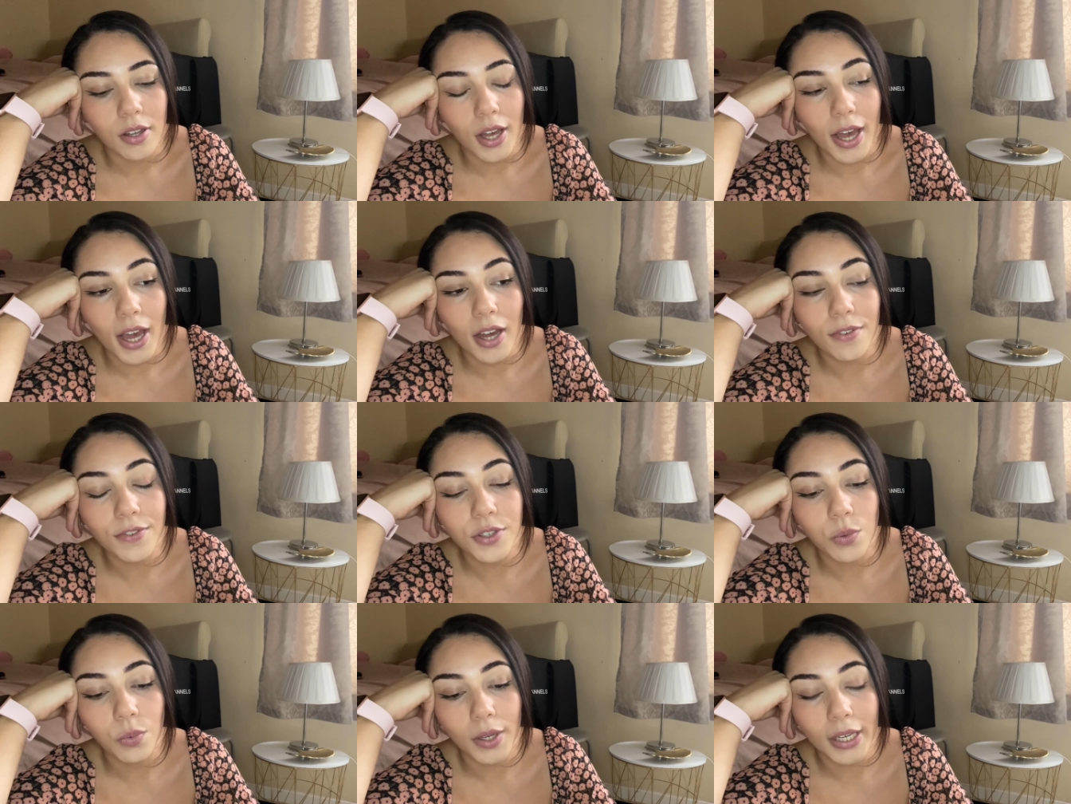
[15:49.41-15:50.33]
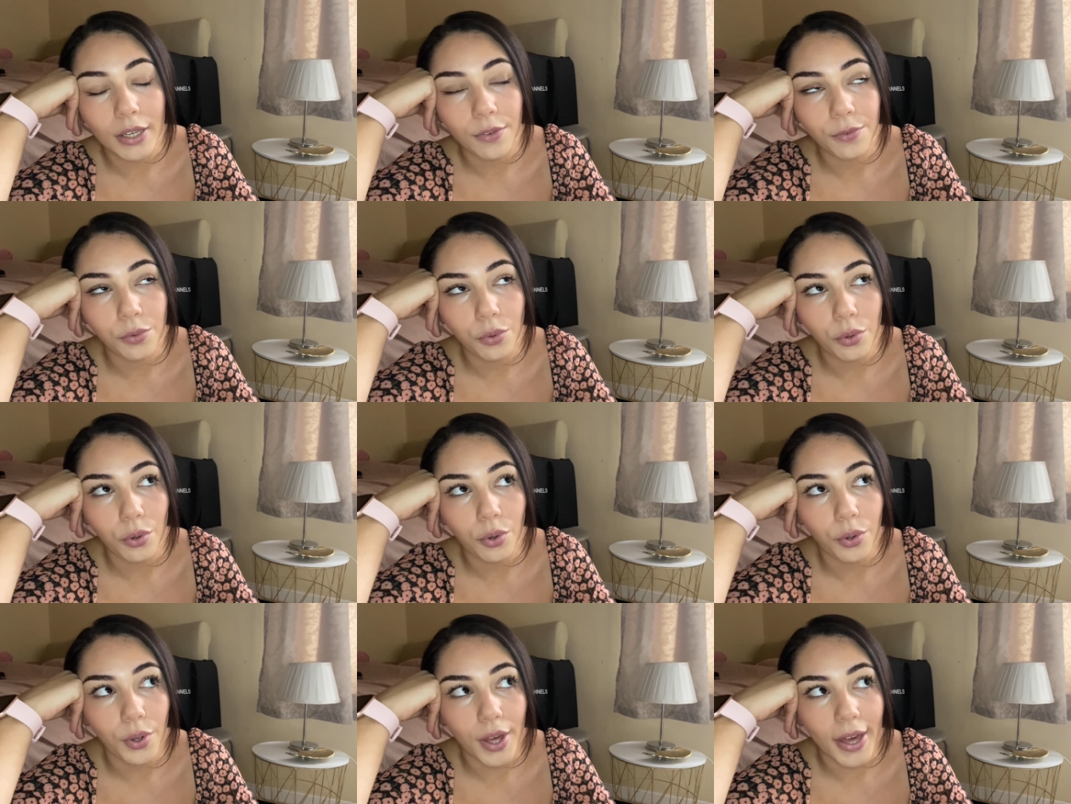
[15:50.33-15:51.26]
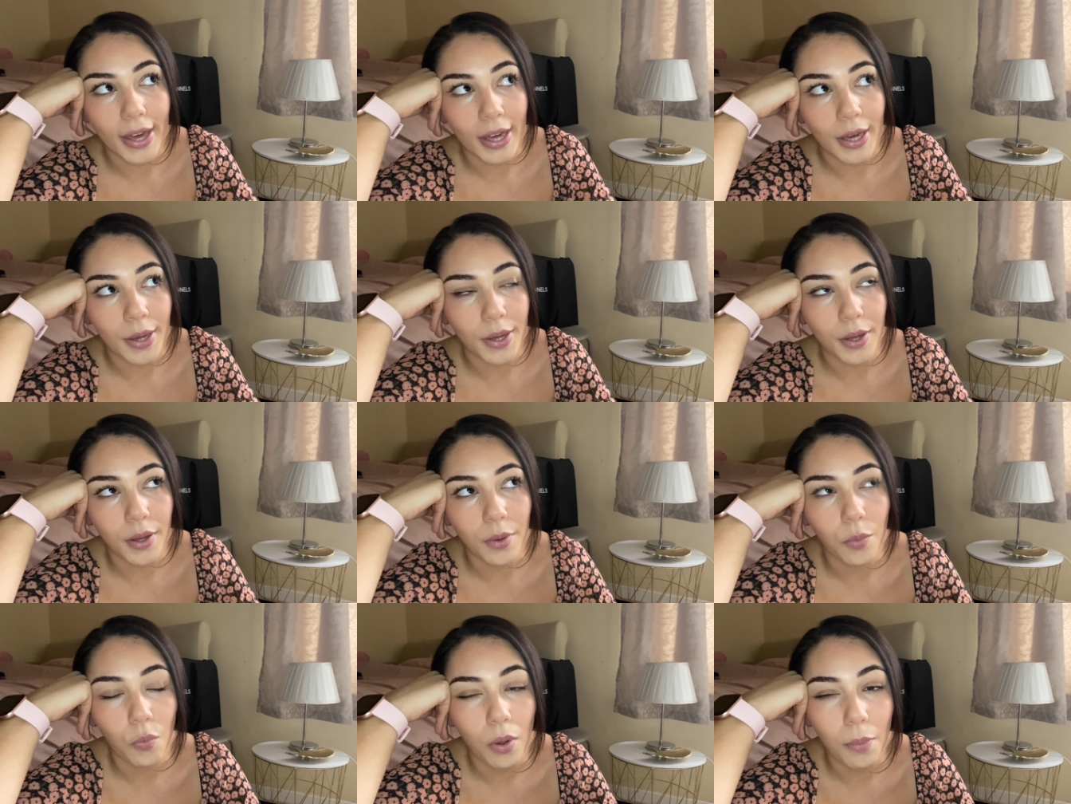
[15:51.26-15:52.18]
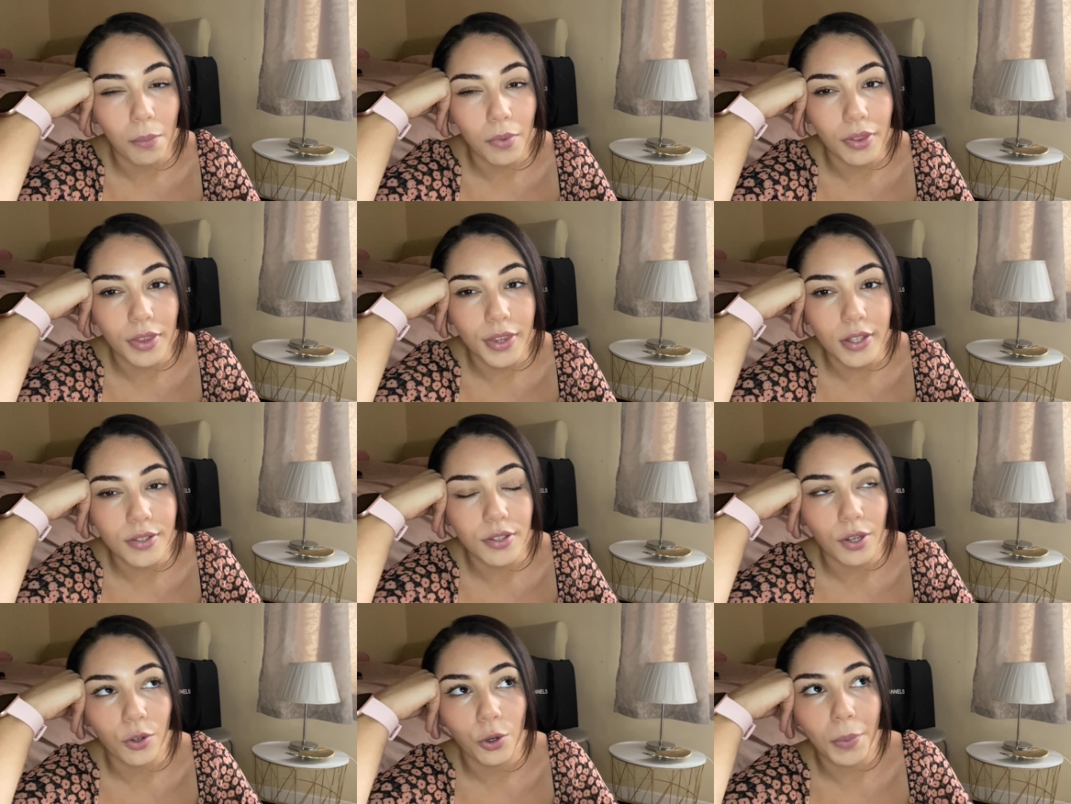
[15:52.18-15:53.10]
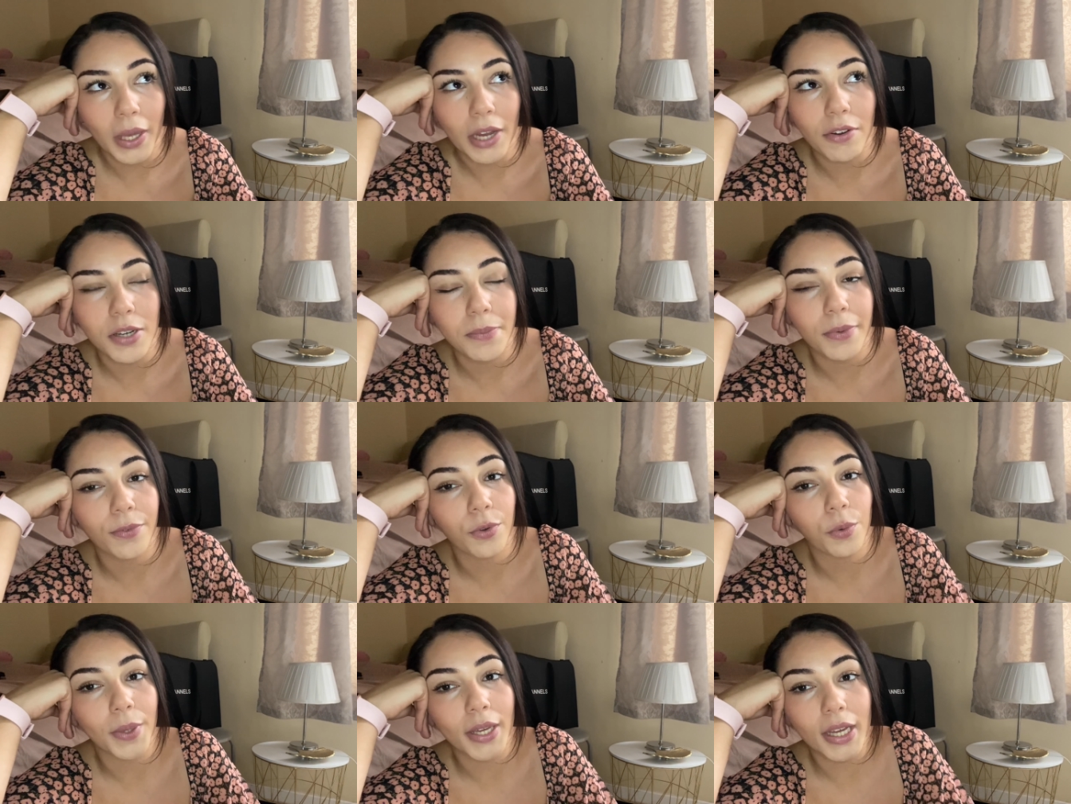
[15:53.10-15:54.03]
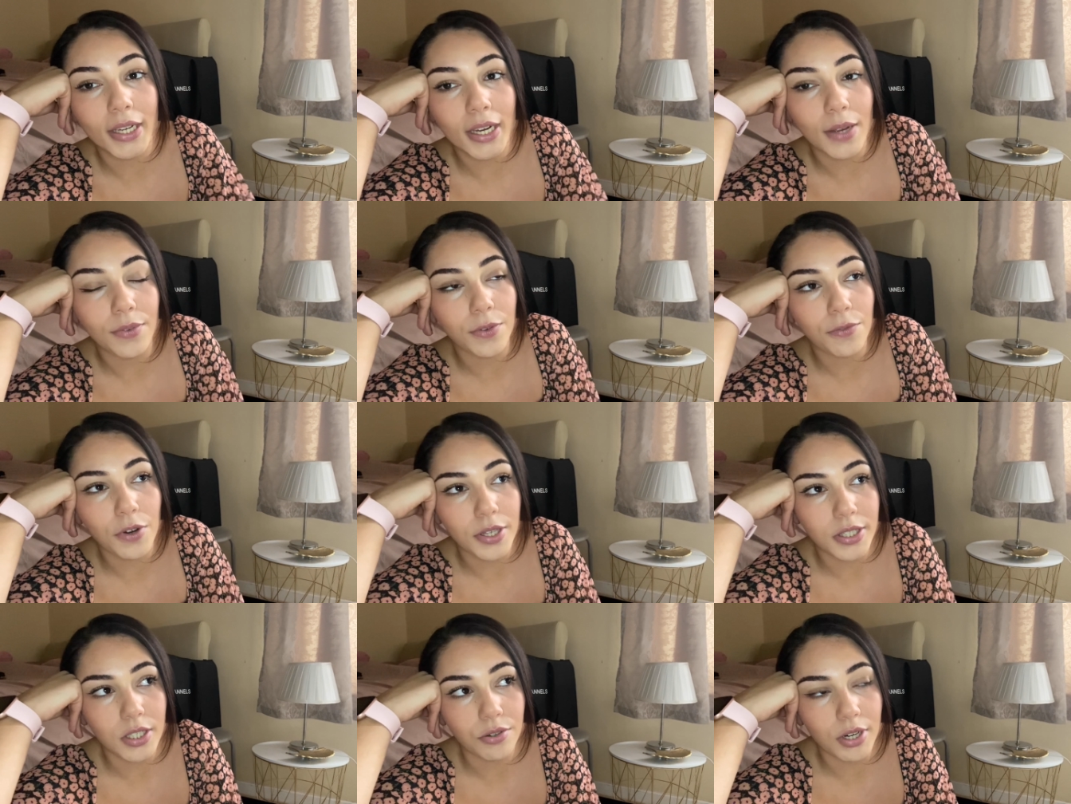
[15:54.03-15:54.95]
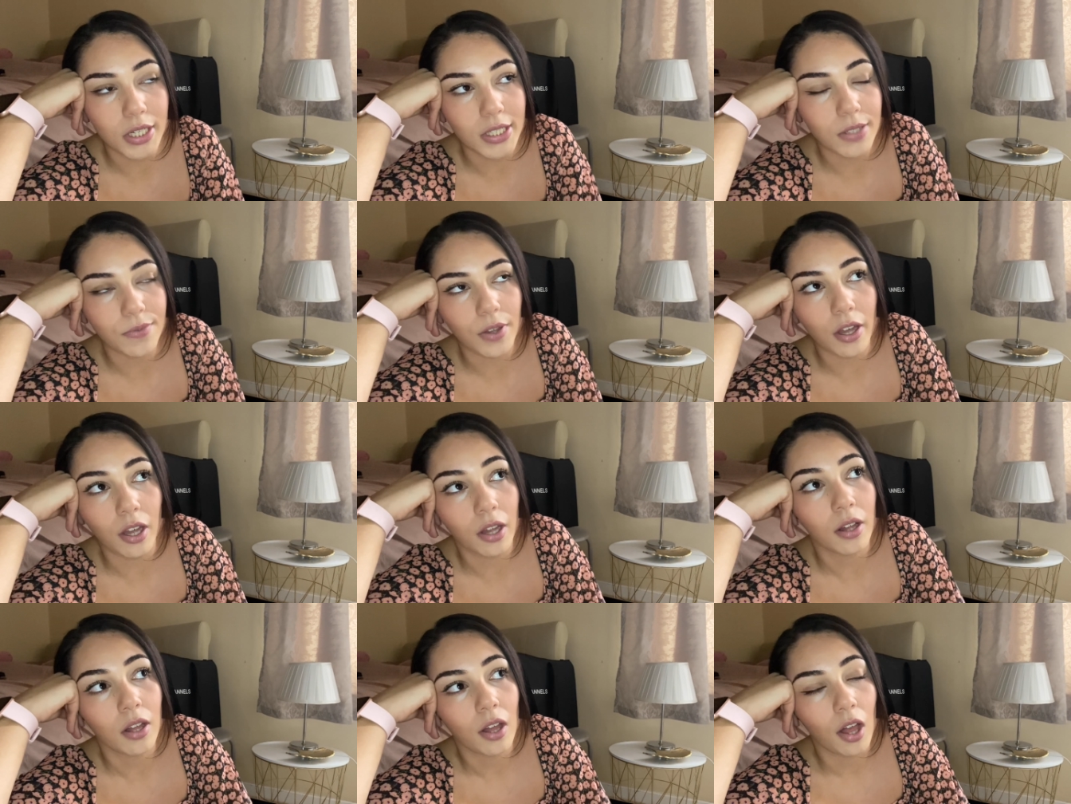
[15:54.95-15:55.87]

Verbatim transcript: I have to wait for a 1 month cycle period before we can have the frozen transfer,